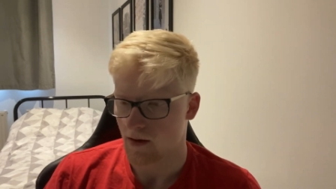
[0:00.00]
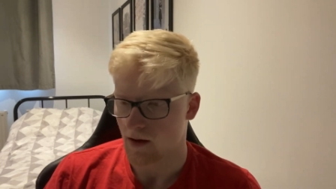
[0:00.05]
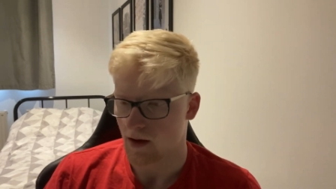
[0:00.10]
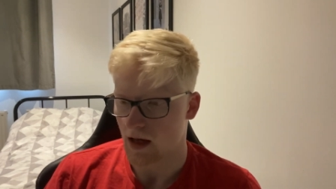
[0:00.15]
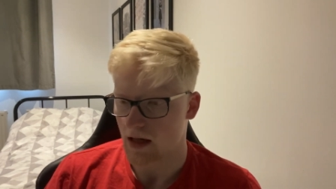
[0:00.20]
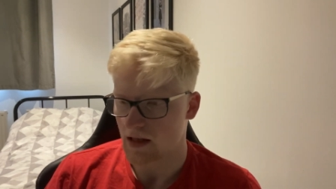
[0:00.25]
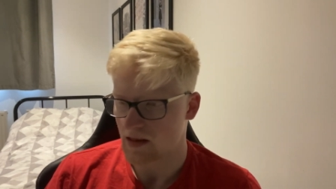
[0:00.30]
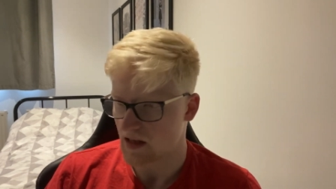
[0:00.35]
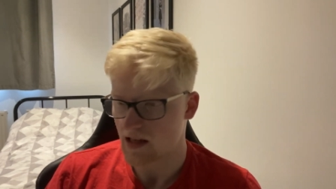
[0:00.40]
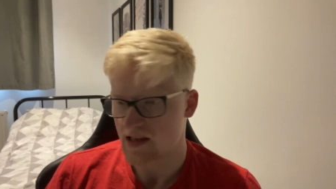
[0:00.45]

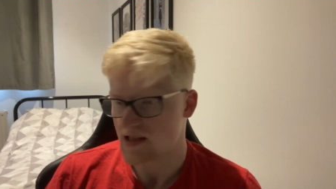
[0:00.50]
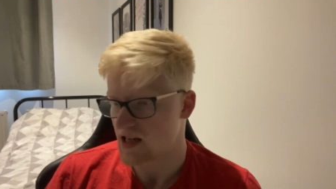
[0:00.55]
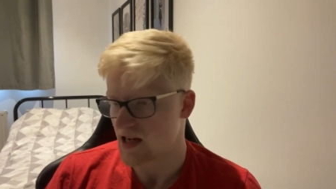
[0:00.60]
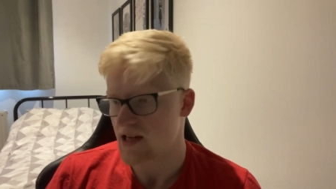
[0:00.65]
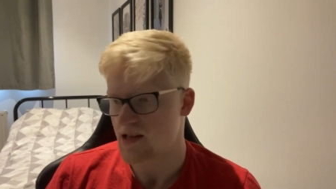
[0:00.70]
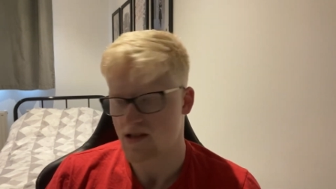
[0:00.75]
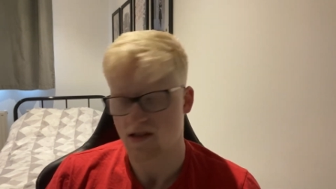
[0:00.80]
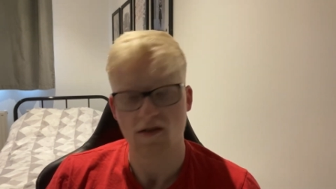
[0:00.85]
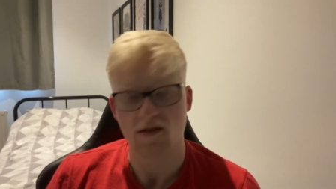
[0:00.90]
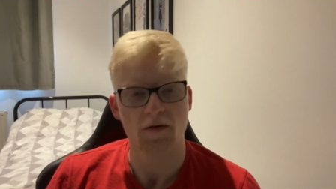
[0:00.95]
It then
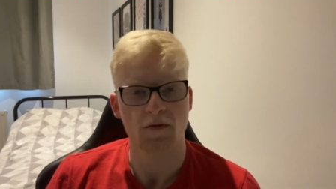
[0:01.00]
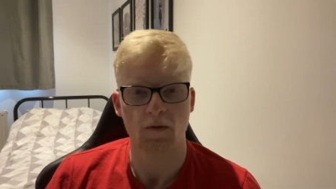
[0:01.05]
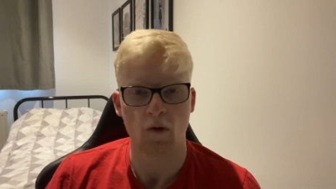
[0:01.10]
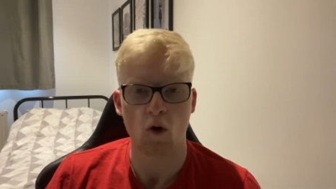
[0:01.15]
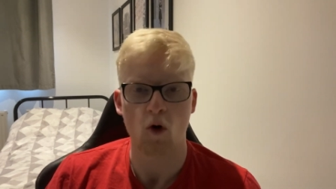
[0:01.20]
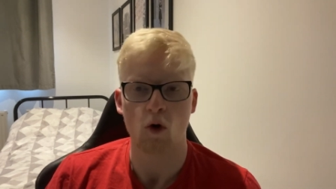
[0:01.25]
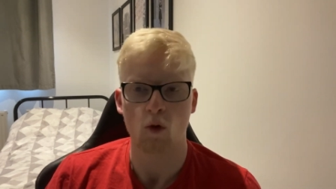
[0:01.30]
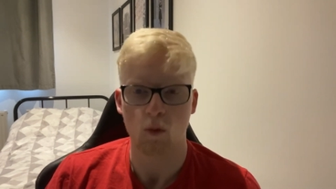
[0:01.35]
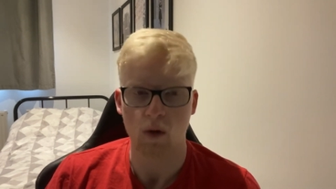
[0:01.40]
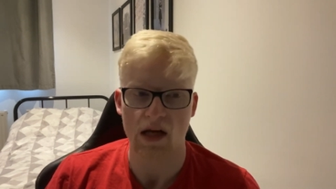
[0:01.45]
takes us
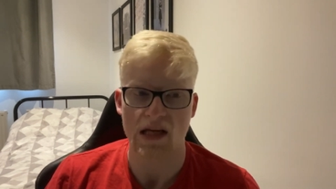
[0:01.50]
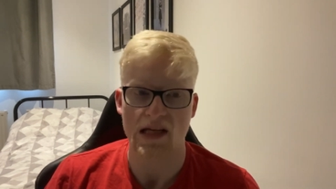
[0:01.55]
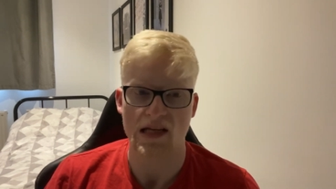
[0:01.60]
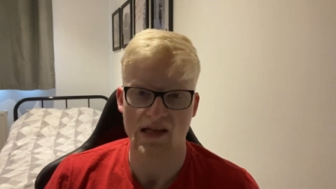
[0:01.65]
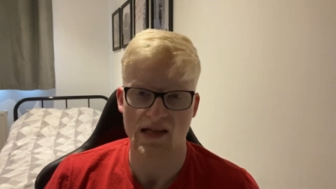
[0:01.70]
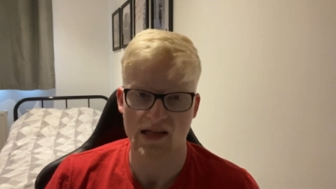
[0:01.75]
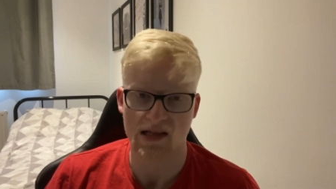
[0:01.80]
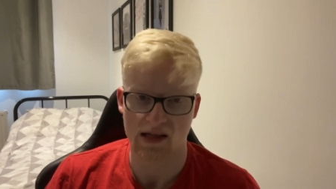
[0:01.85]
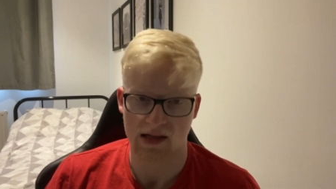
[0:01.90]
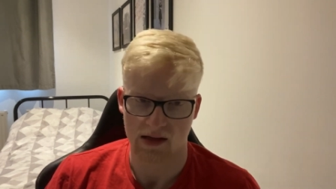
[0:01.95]
four
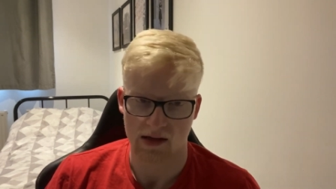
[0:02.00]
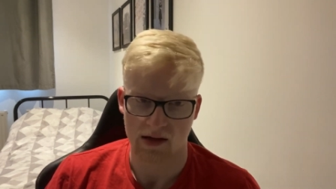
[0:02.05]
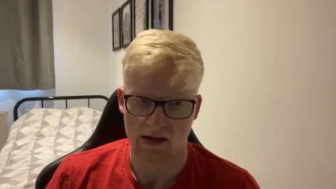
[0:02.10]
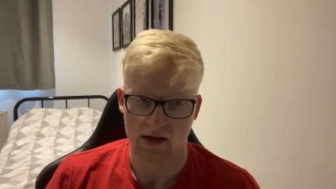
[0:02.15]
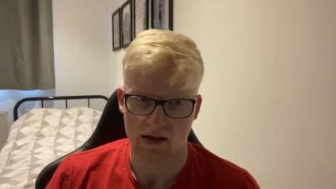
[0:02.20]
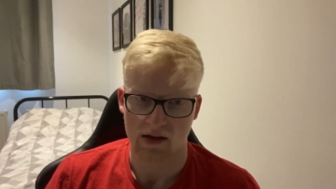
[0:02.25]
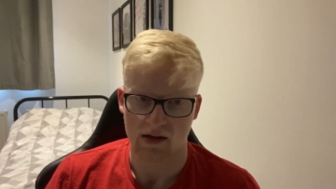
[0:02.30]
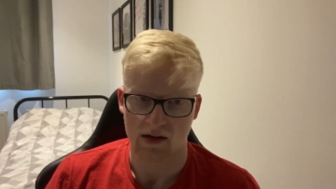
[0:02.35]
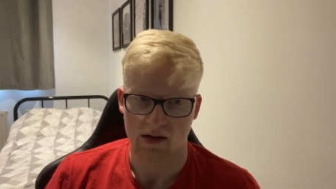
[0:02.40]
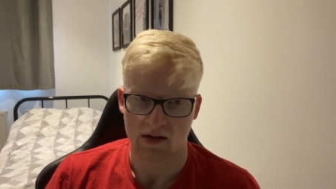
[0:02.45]
weeks
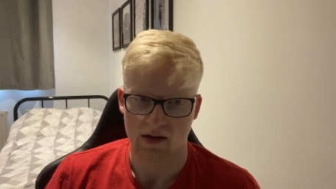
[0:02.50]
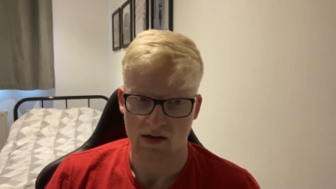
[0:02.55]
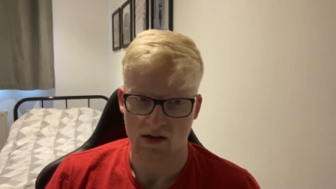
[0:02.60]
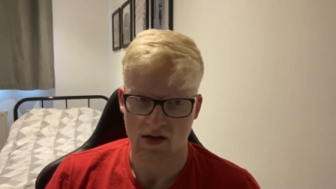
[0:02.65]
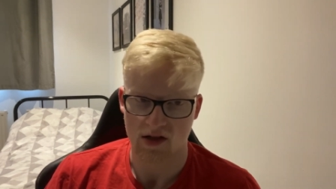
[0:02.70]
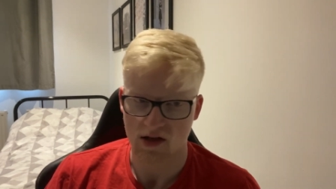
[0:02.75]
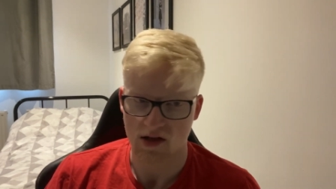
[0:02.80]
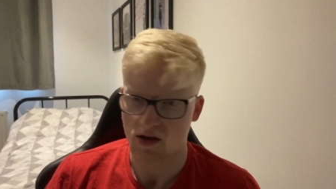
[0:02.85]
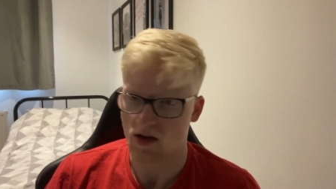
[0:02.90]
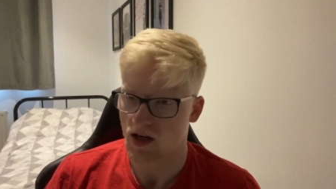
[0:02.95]

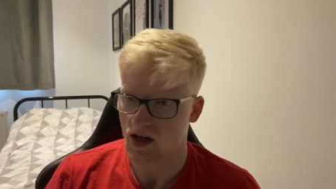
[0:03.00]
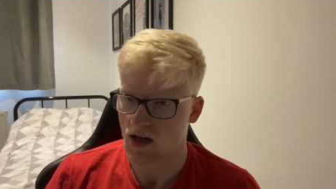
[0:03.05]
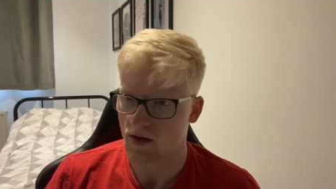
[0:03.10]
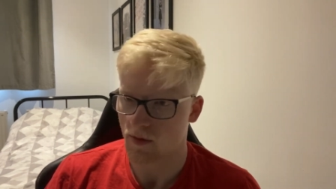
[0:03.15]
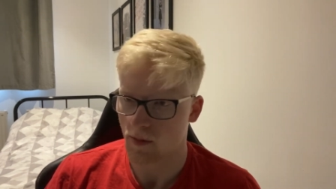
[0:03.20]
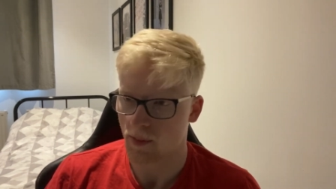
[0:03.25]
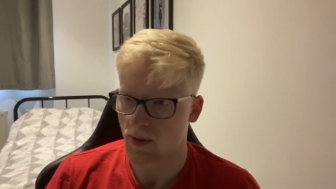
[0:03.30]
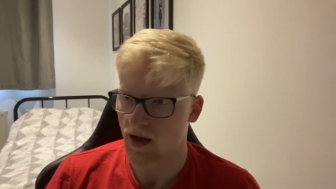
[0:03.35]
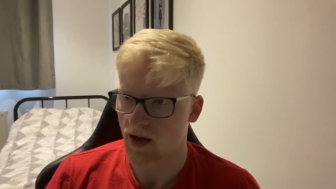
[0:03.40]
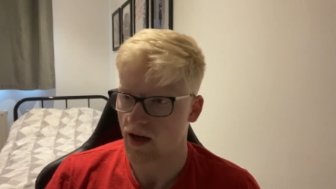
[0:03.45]
to sign
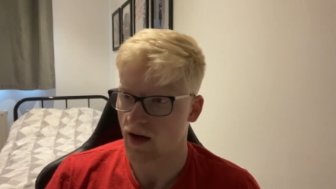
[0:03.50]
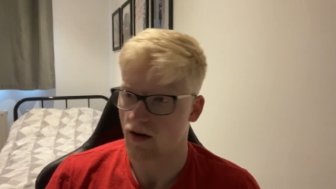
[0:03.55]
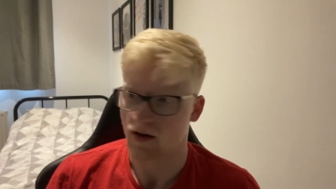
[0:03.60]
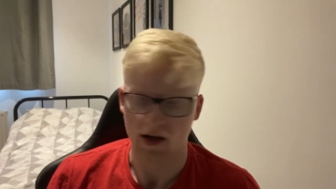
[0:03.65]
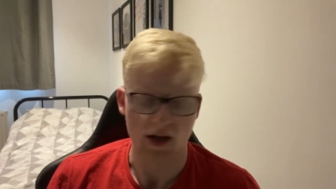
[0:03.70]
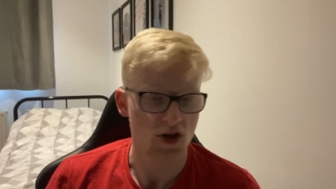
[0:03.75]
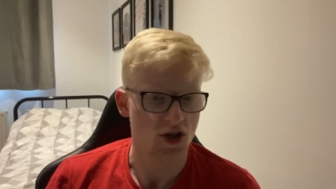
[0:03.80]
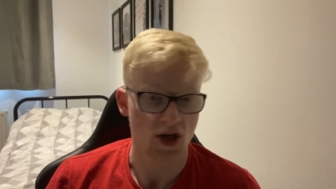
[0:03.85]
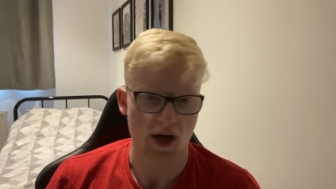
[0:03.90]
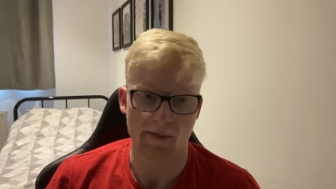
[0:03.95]
another player
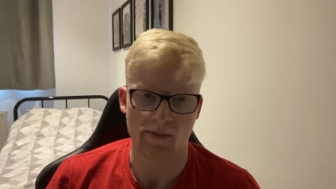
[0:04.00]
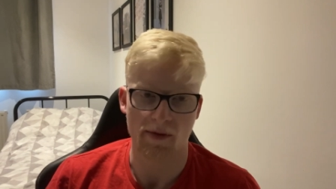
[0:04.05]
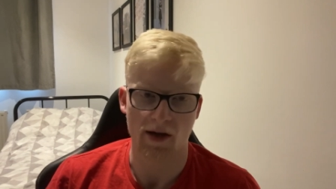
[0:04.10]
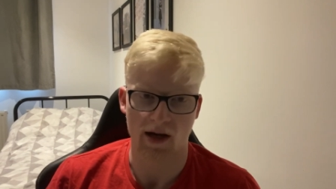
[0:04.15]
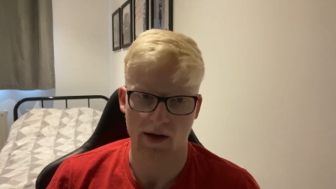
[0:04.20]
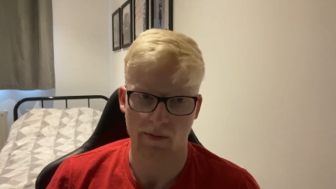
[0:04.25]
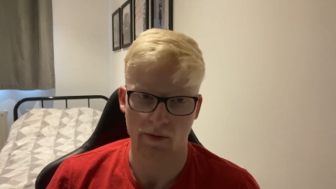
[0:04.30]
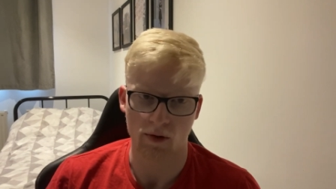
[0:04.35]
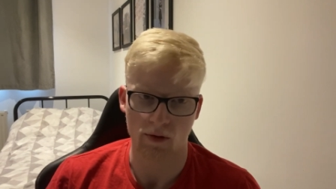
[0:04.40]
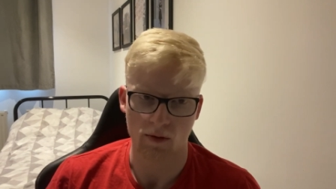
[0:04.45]
in Chem
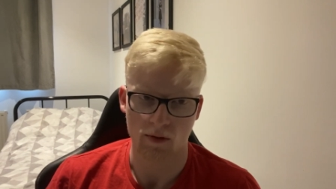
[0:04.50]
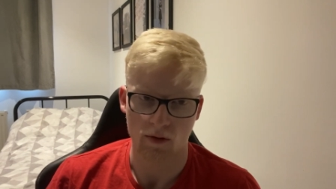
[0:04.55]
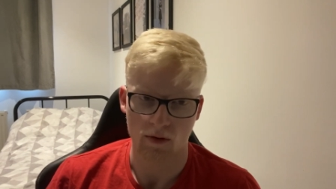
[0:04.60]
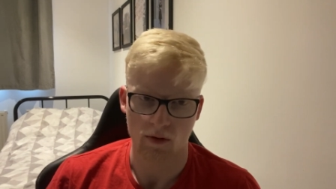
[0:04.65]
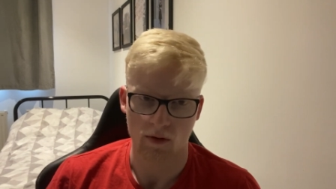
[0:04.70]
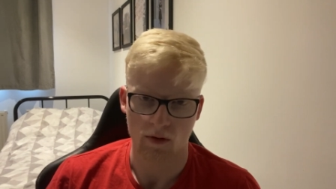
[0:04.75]
Campbell.